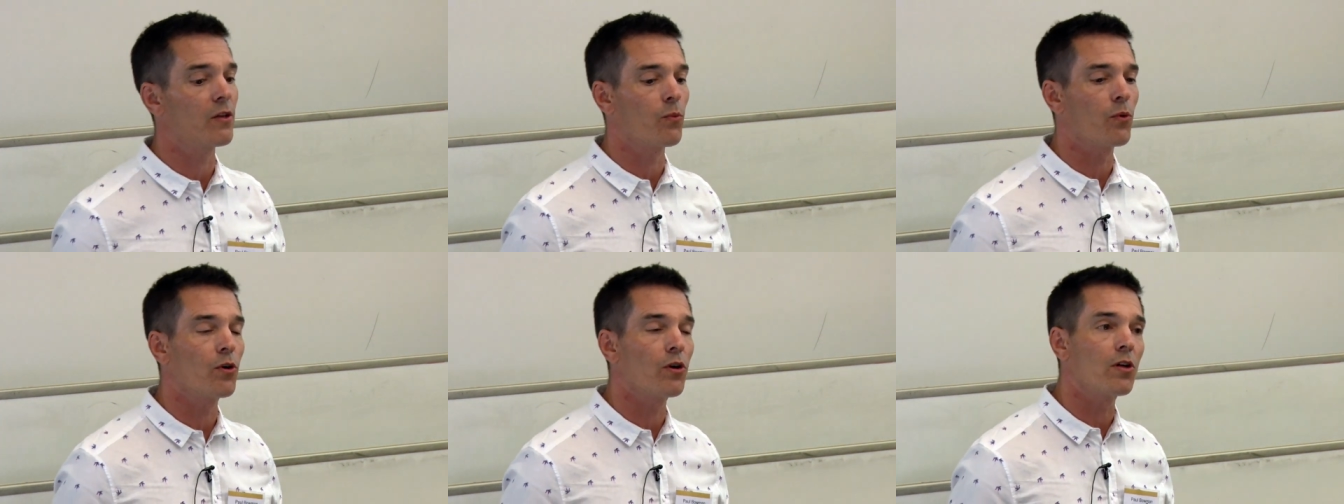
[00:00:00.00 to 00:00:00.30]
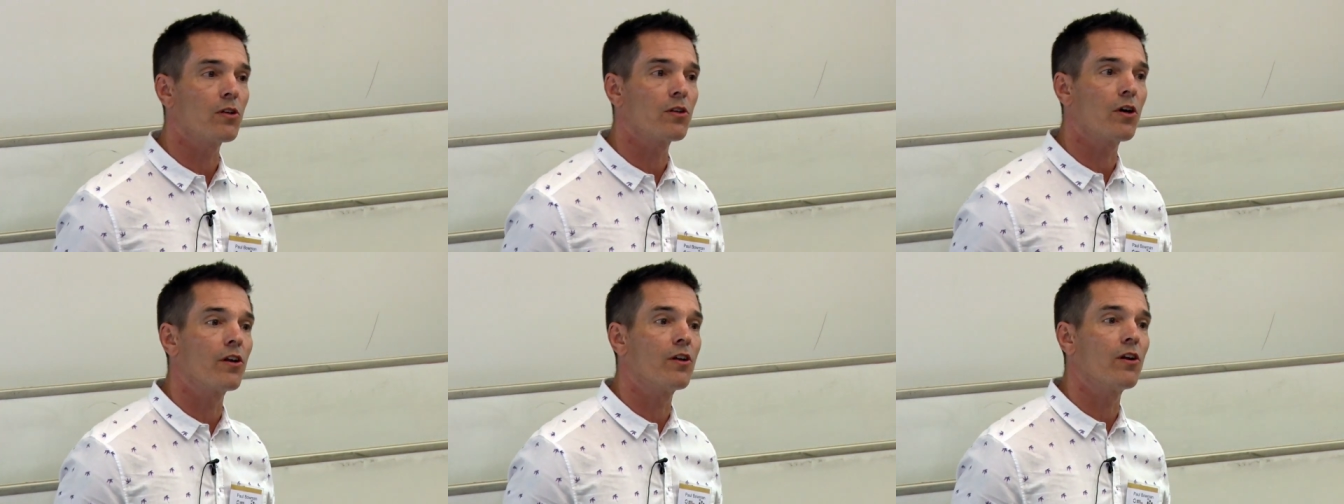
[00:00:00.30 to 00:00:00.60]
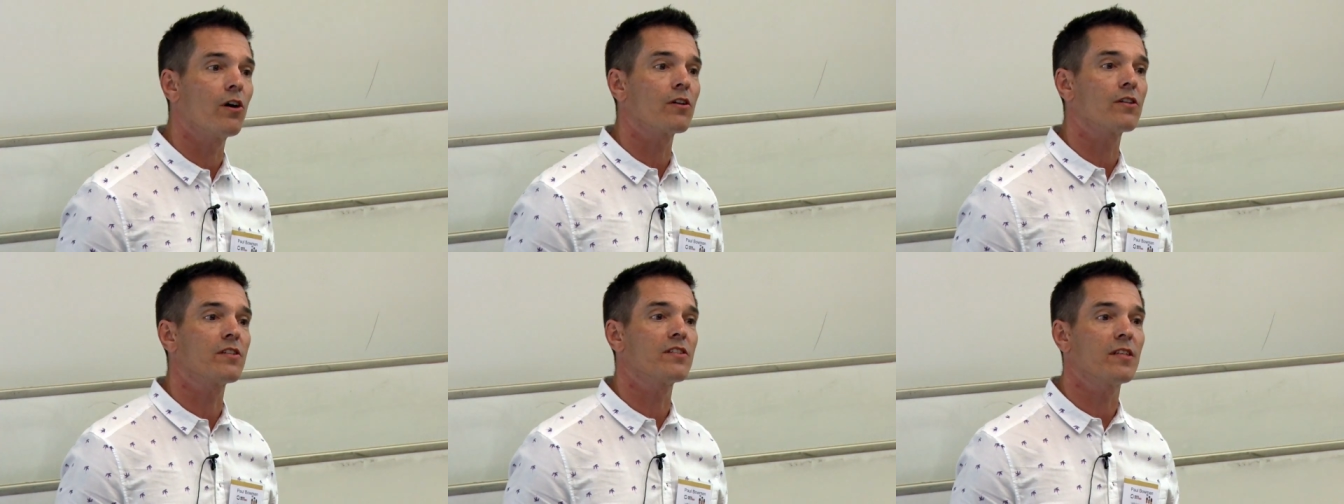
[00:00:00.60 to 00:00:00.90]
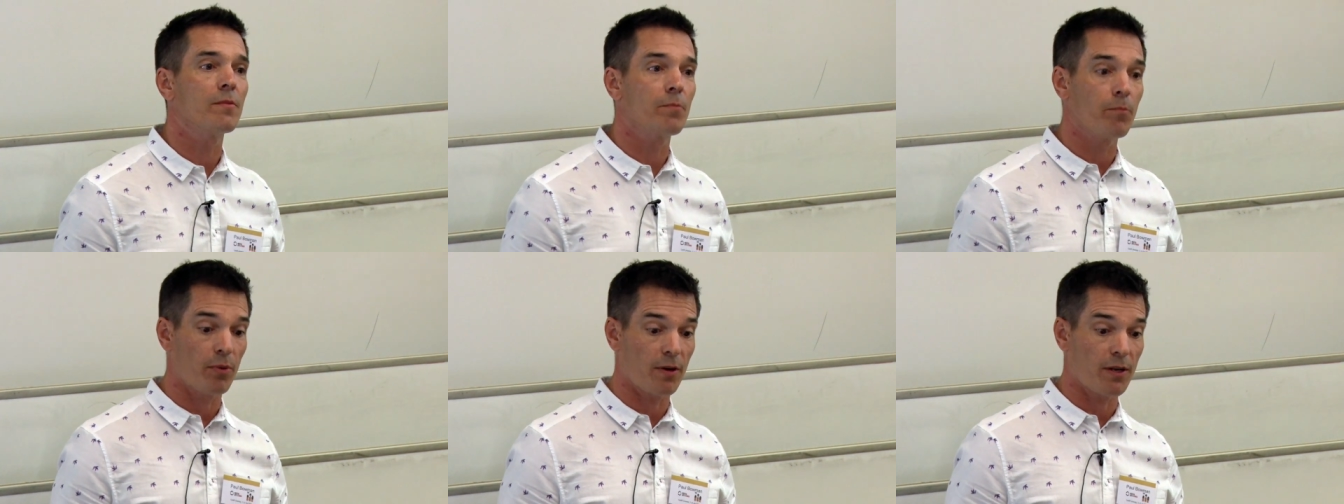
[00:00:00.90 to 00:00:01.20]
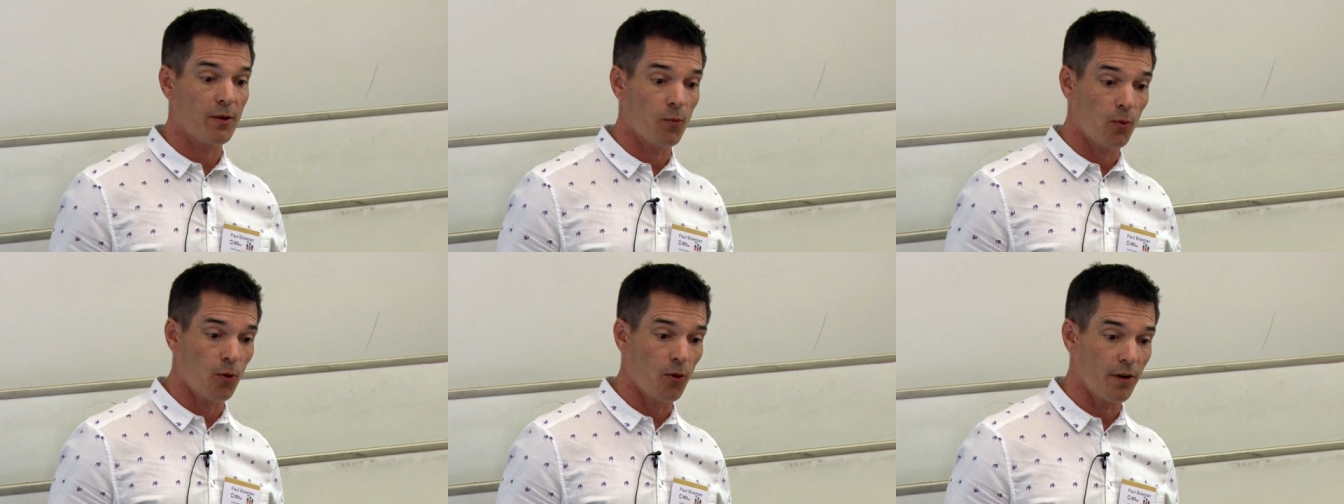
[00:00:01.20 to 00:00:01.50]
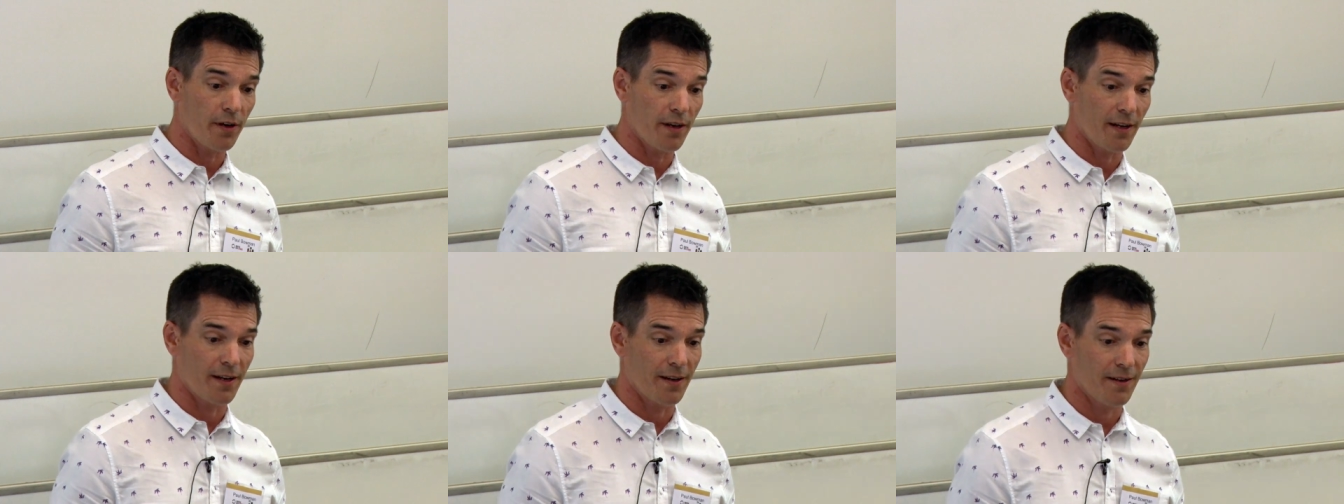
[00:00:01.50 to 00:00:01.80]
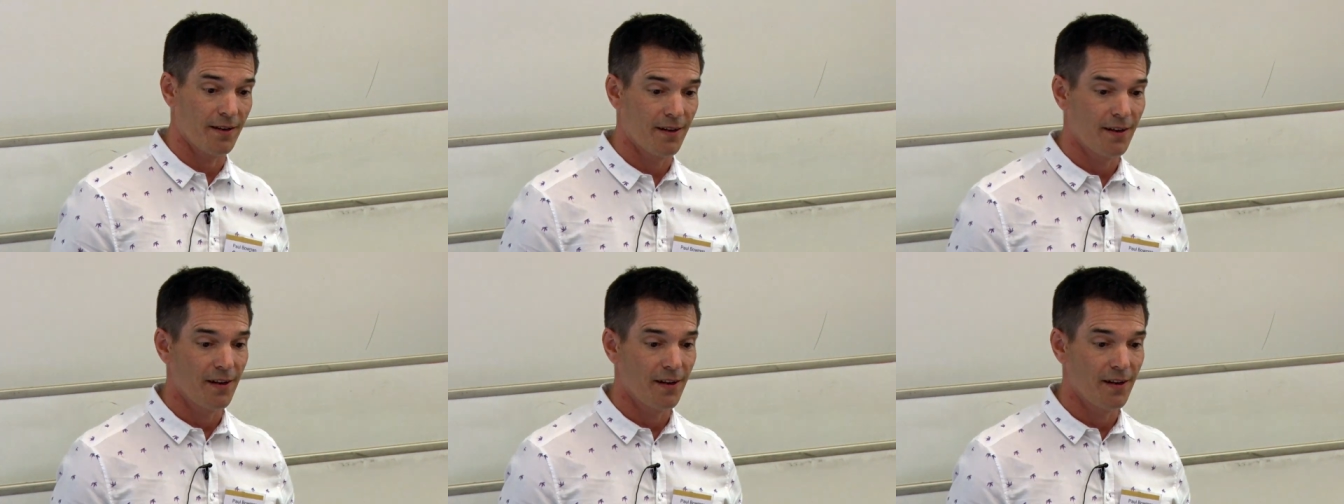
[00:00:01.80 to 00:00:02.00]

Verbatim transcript: the world are not simply water.